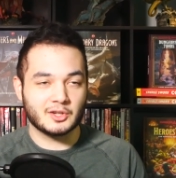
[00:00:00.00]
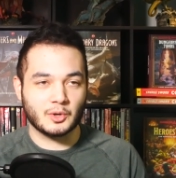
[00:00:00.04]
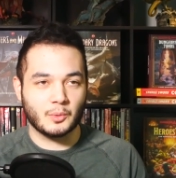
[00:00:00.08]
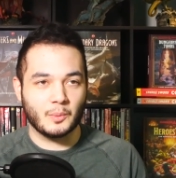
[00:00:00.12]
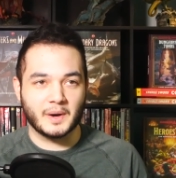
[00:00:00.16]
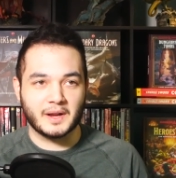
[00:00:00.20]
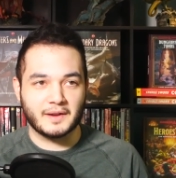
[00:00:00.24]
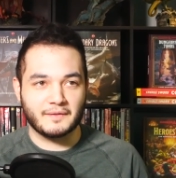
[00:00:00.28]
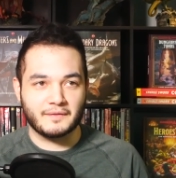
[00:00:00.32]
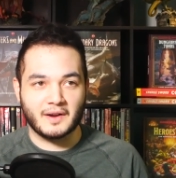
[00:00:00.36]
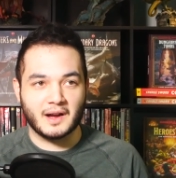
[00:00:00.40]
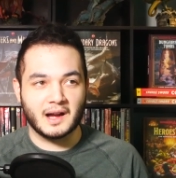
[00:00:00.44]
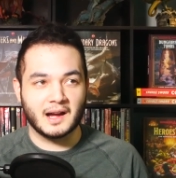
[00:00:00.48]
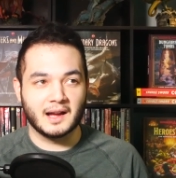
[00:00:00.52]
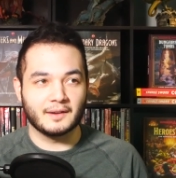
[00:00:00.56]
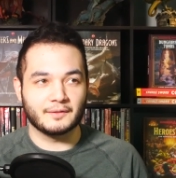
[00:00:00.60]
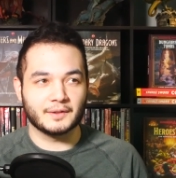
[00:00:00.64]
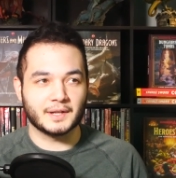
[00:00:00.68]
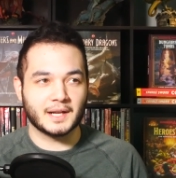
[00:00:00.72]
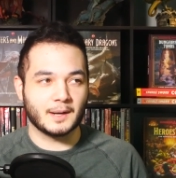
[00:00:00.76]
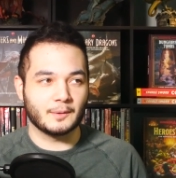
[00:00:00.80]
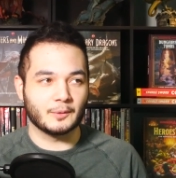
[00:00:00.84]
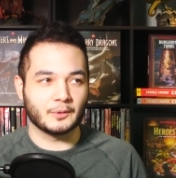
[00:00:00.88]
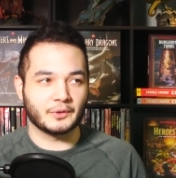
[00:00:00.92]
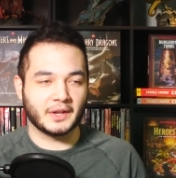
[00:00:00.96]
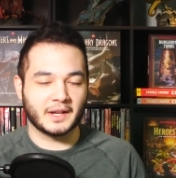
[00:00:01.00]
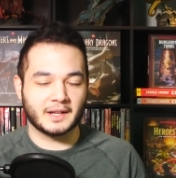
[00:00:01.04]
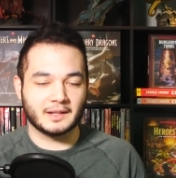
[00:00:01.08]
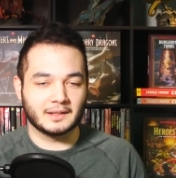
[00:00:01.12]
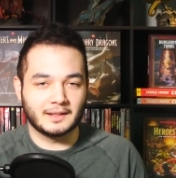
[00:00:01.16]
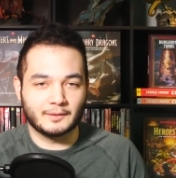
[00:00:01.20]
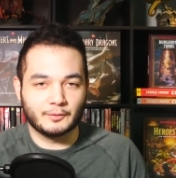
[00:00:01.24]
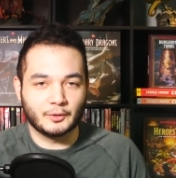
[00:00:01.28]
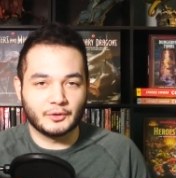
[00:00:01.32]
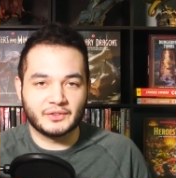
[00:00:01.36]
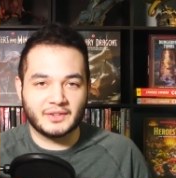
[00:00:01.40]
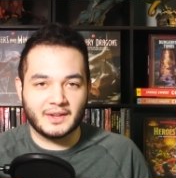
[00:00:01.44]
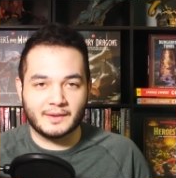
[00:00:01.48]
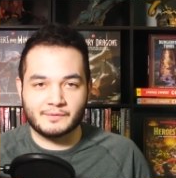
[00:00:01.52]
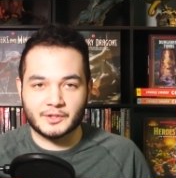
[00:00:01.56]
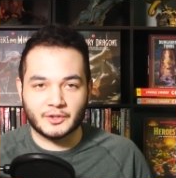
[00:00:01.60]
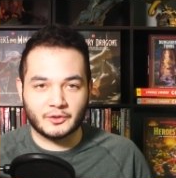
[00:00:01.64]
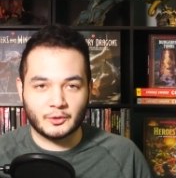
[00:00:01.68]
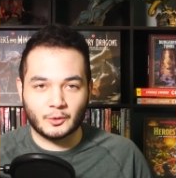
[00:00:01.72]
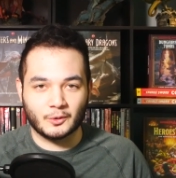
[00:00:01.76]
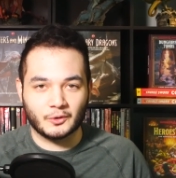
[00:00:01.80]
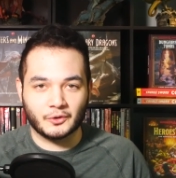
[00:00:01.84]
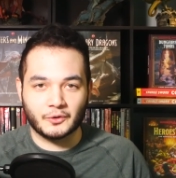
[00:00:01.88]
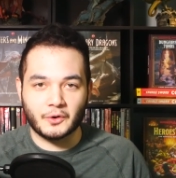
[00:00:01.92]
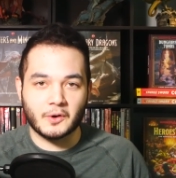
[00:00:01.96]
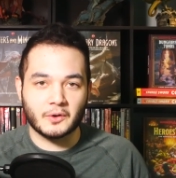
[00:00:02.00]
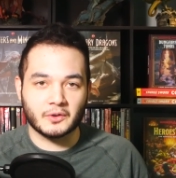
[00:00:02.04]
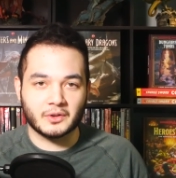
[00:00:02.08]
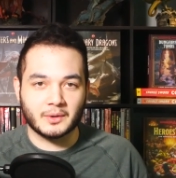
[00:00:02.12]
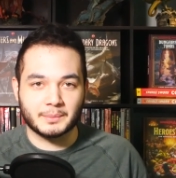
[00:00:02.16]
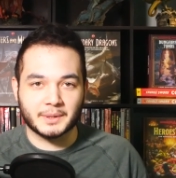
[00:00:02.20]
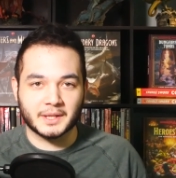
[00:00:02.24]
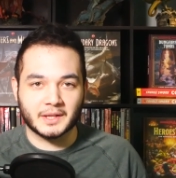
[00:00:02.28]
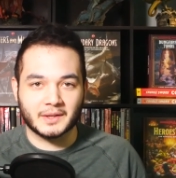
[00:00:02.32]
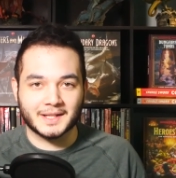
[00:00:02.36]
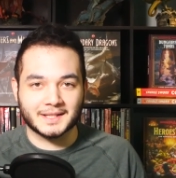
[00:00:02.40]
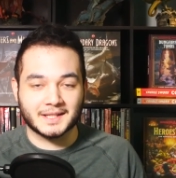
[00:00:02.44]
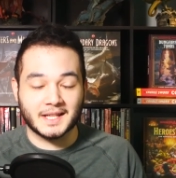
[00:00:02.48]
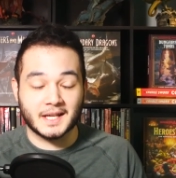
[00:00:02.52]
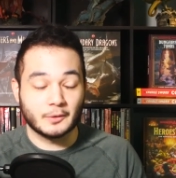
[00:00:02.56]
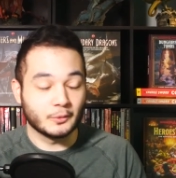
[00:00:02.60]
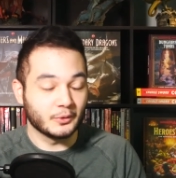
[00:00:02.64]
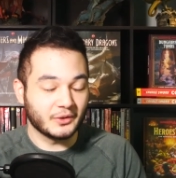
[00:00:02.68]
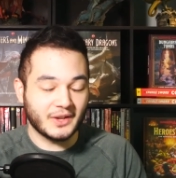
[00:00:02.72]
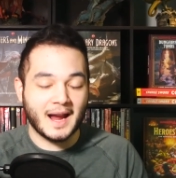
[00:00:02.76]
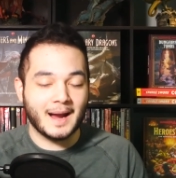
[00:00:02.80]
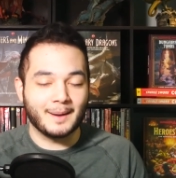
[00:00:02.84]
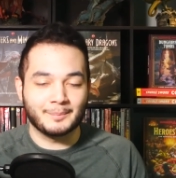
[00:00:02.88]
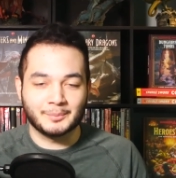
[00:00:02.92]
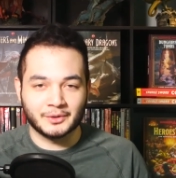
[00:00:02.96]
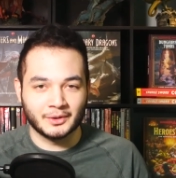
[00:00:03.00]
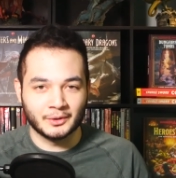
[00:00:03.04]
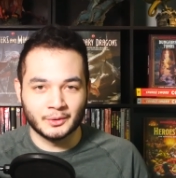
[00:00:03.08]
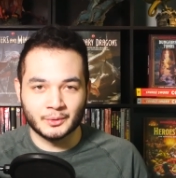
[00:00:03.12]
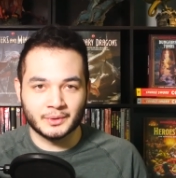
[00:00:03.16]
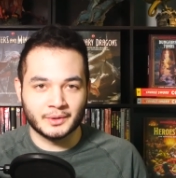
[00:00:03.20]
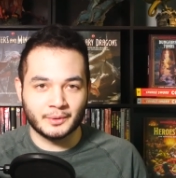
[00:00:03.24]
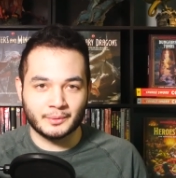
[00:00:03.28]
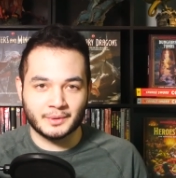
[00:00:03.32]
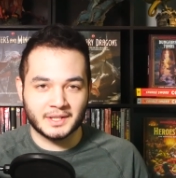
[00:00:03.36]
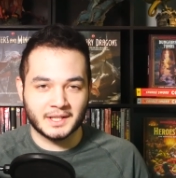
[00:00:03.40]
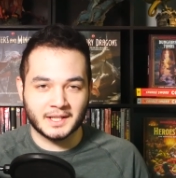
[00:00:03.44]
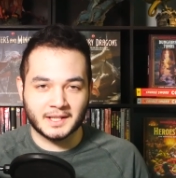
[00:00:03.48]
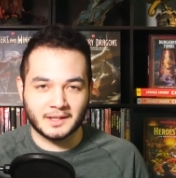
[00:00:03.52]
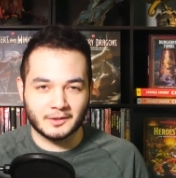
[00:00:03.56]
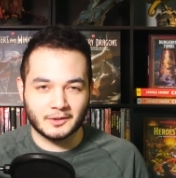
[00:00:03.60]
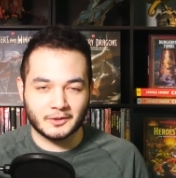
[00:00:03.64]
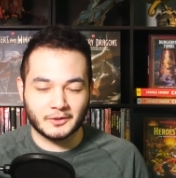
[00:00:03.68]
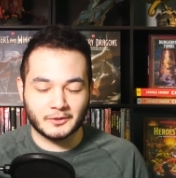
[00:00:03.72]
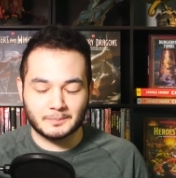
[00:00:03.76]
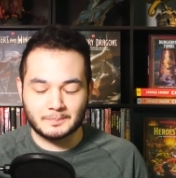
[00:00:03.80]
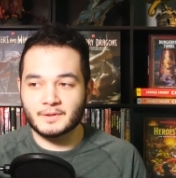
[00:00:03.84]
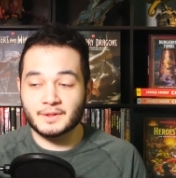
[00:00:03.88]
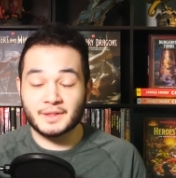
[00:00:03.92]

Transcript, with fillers: 25 and I was like a level seven sorcerer or something like that. It was absolutely ridiculous.